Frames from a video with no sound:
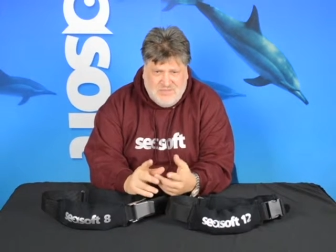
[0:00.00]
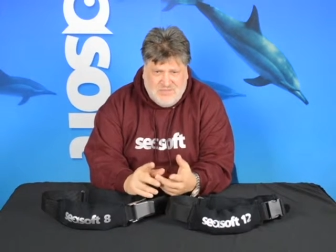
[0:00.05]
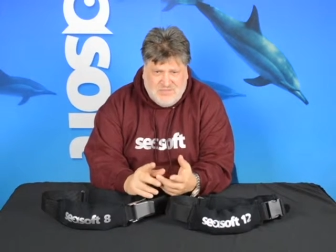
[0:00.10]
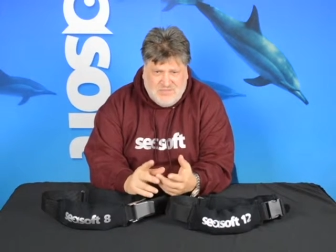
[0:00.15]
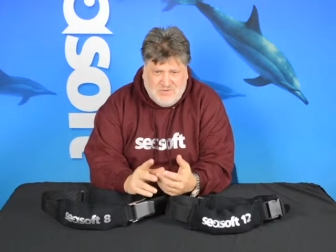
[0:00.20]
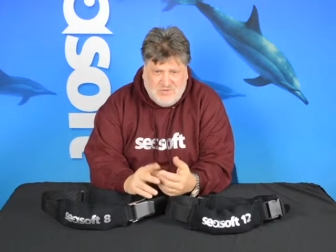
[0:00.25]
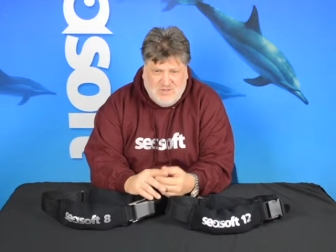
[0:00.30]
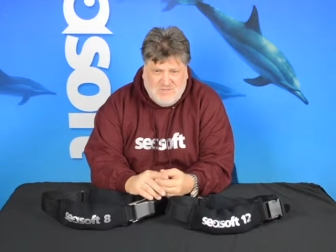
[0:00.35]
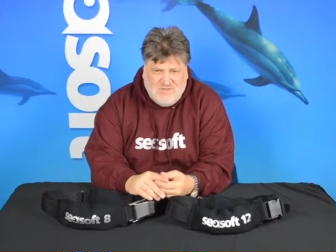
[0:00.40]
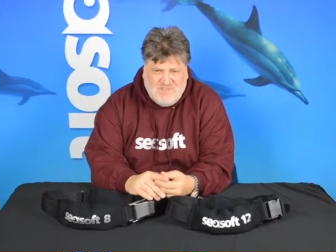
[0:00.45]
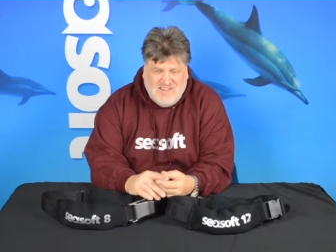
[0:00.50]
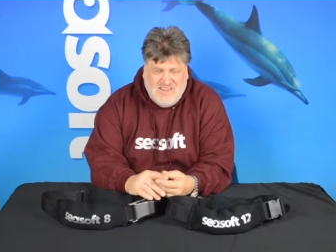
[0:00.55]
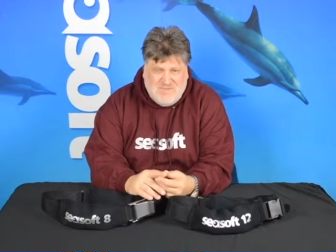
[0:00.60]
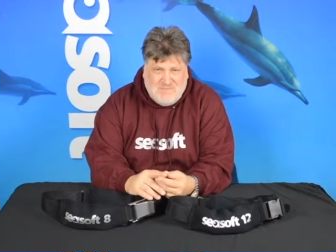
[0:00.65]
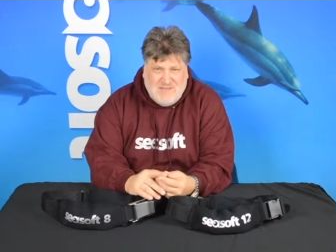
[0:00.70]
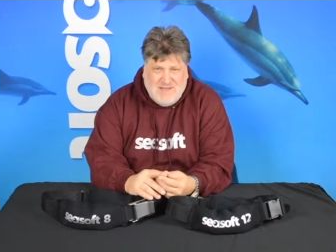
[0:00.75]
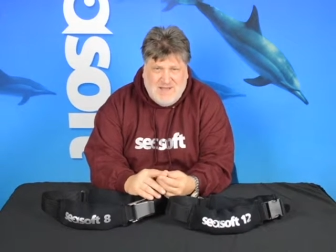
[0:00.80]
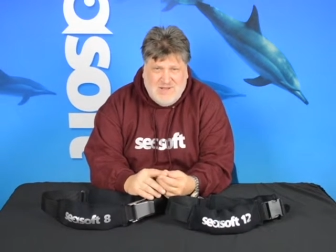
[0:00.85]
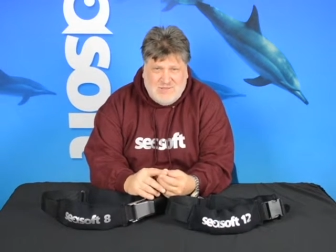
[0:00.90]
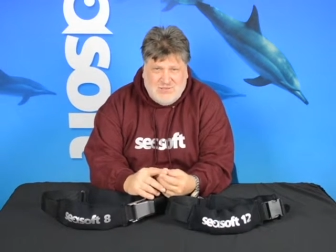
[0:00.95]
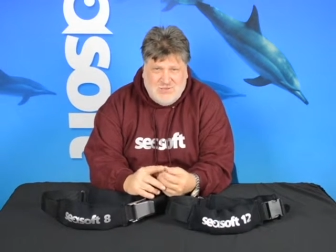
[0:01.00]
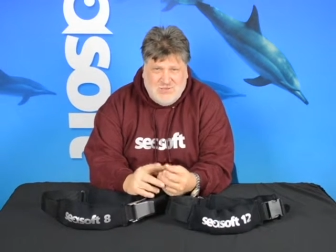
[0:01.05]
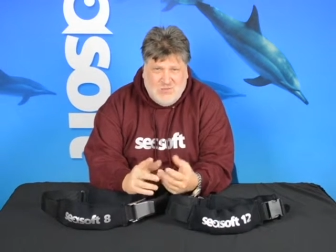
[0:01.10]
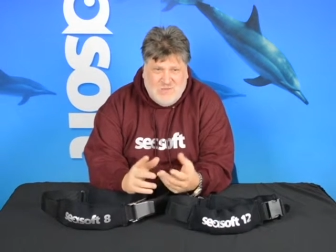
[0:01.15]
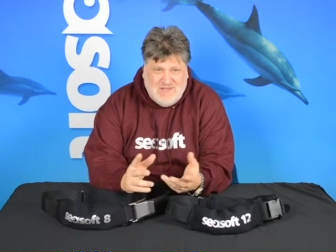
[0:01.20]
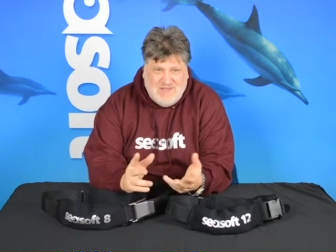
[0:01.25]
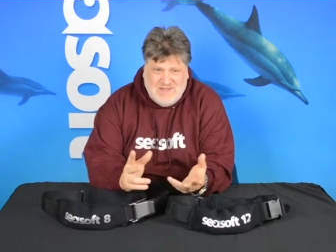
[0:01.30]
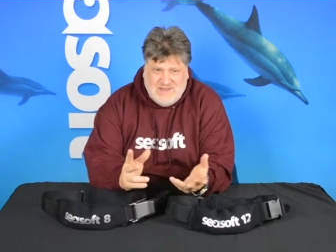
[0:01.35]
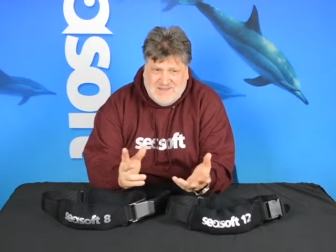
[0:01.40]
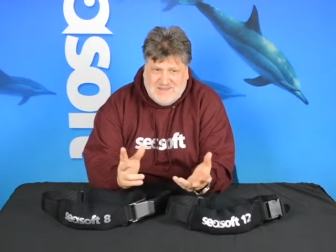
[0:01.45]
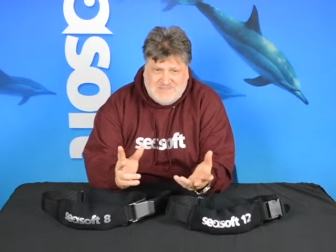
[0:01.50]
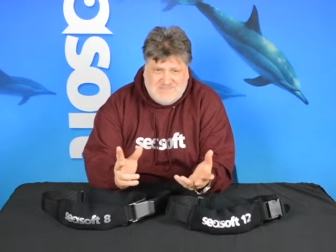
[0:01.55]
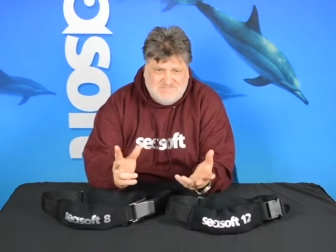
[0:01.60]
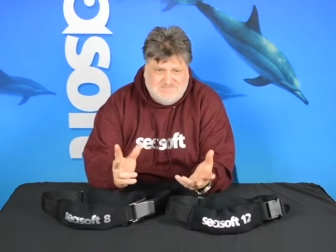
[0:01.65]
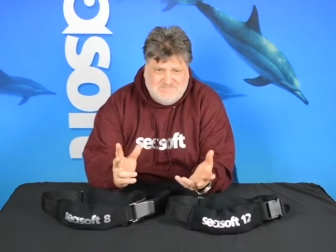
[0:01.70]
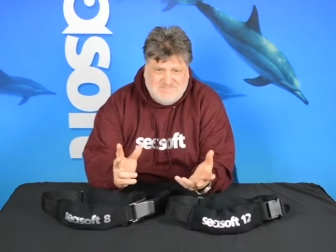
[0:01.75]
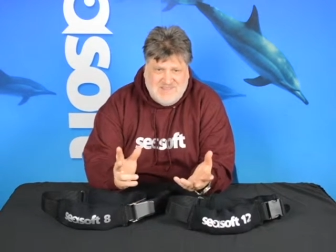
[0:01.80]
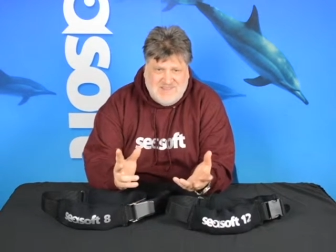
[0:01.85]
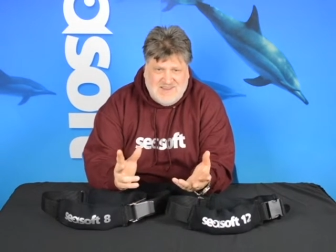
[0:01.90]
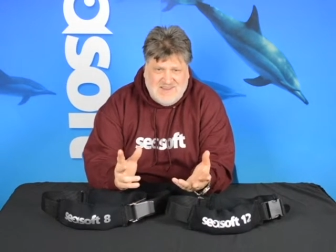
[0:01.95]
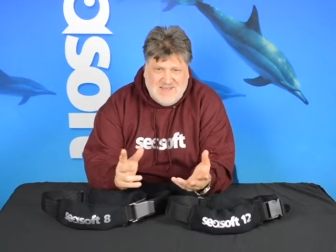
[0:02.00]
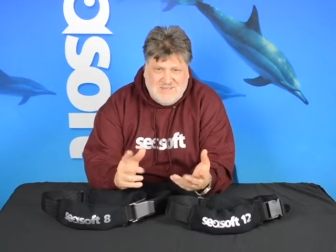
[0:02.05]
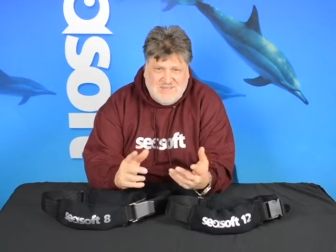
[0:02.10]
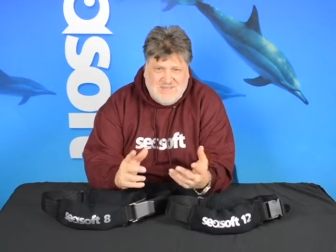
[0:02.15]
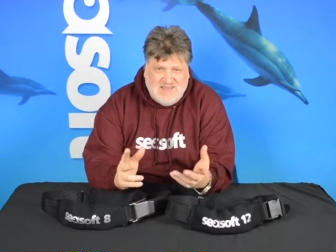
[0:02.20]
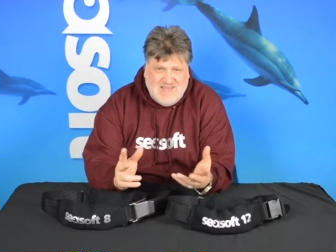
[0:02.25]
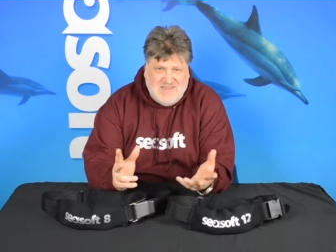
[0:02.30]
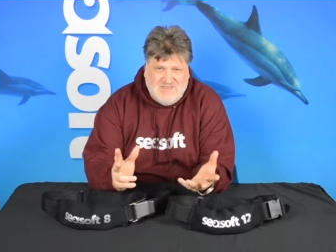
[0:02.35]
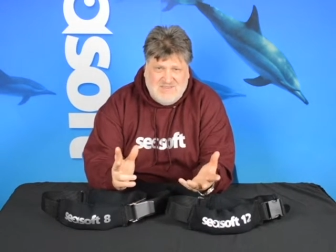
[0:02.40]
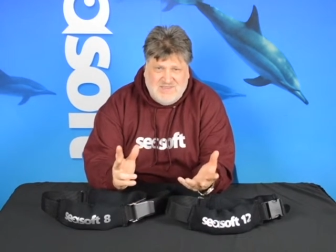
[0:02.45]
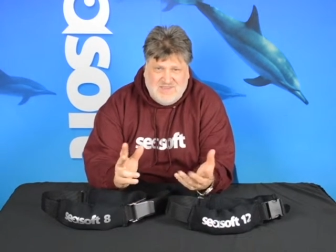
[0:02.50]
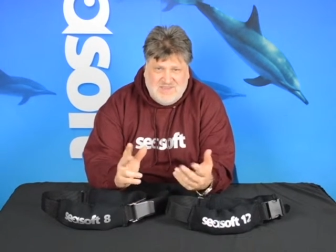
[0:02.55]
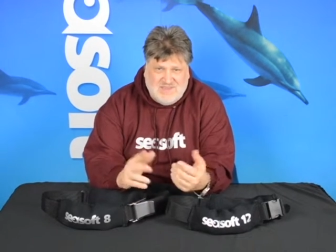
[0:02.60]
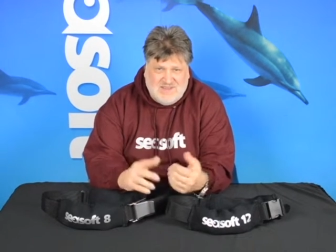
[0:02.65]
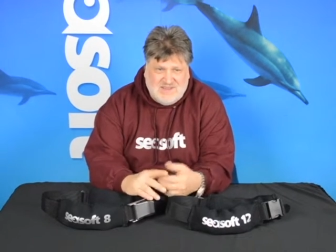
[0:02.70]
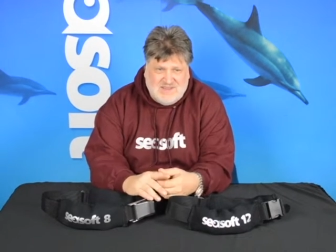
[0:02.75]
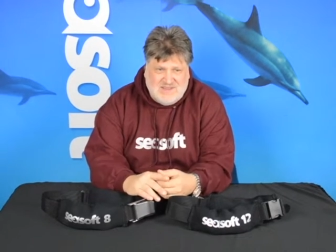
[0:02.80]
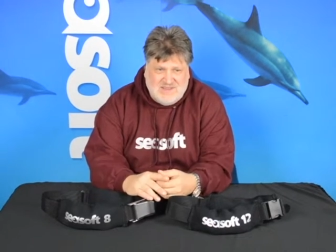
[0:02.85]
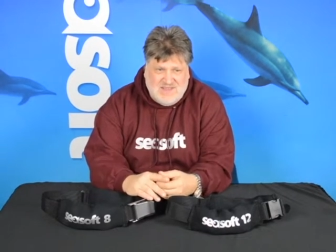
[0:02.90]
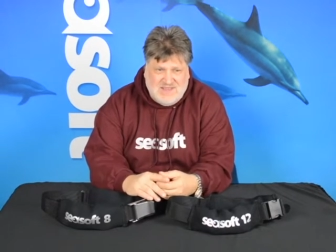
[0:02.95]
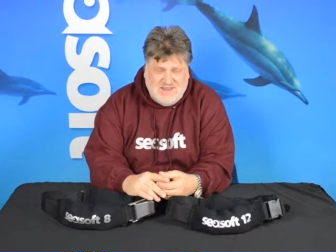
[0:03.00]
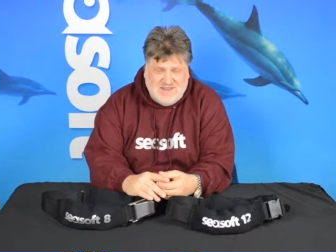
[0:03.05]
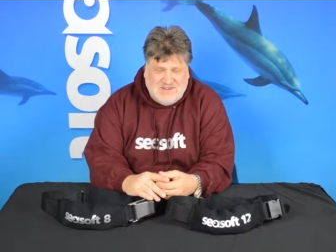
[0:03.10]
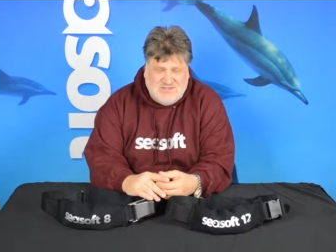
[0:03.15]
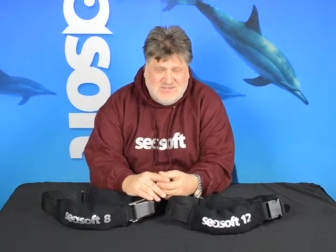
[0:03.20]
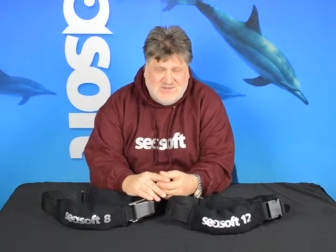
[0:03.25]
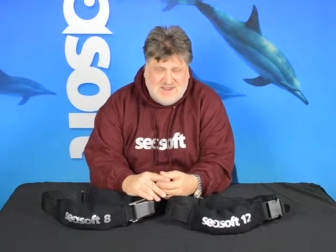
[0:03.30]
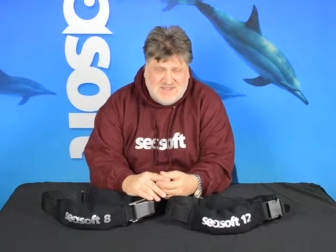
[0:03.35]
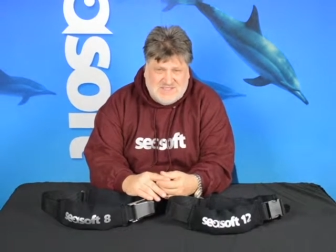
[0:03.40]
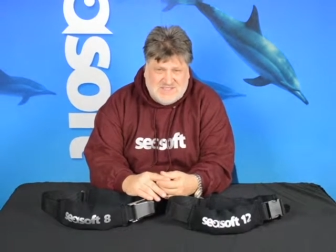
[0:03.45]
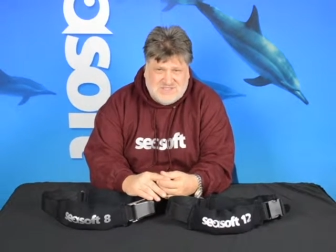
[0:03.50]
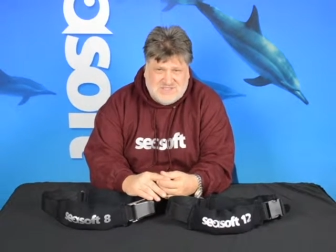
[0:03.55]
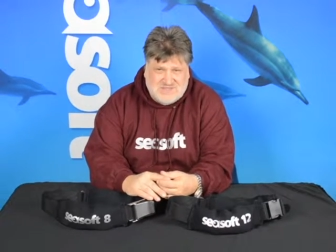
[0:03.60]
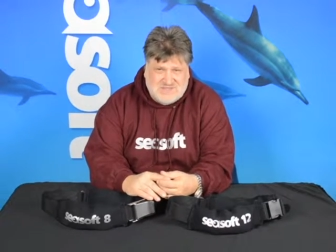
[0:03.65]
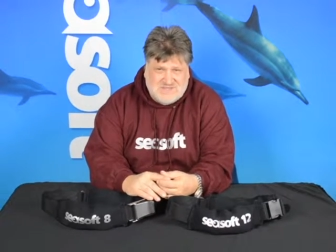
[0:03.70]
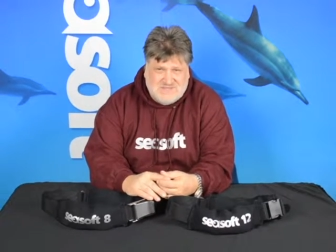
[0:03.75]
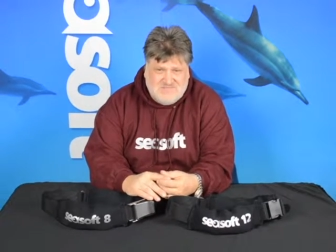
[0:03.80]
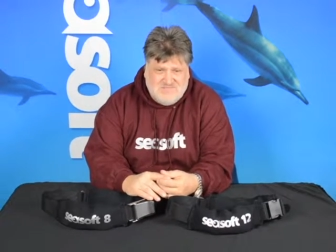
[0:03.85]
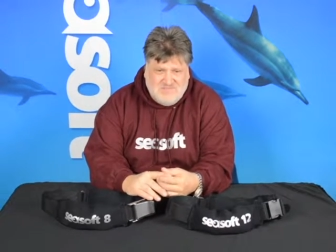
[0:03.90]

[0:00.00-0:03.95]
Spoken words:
35 pounds of weight and I'm diving in a dry suit.